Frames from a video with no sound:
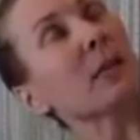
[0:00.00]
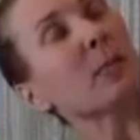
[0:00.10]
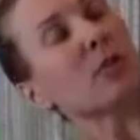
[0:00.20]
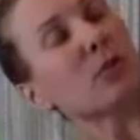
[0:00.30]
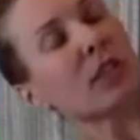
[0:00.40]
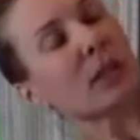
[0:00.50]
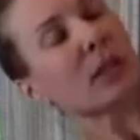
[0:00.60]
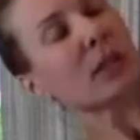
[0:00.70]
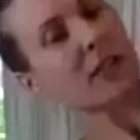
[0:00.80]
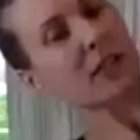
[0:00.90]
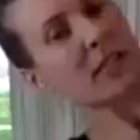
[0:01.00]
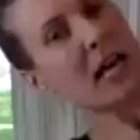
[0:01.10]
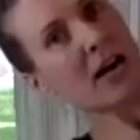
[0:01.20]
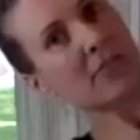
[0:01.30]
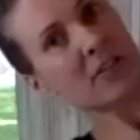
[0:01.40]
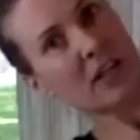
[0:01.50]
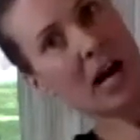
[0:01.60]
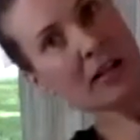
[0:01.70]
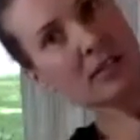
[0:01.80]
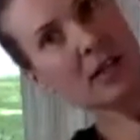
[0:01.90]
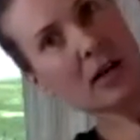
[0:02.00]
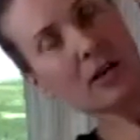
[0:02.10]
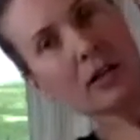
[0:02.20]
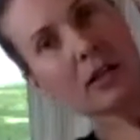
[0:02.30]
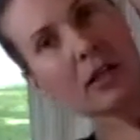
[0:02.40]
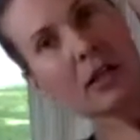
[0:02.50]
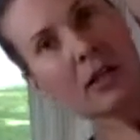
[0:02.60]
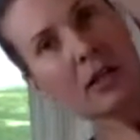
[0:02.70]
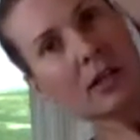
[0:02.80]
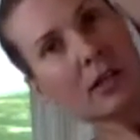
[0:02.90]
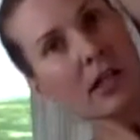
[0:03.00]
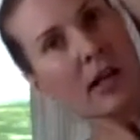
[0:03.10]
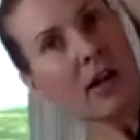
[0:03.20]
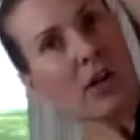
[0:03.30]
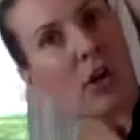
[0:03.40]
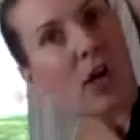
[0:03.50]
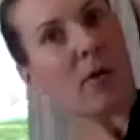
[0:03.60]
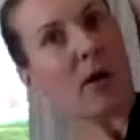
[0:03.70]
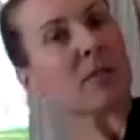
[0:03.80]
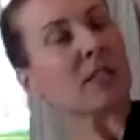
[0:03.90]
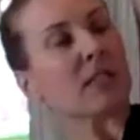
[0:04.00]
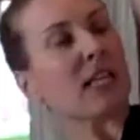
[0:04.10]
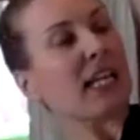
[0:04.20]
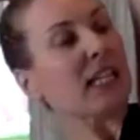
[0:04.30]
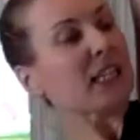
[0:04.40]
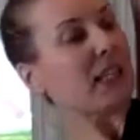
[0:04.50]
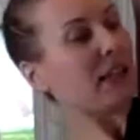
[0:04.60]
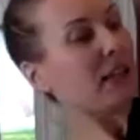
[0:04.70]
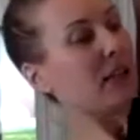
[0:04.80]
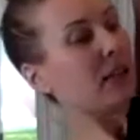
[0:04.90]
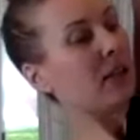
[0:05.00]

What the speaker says: as you tip to the left on the exhale. Inhale, you come up slightly.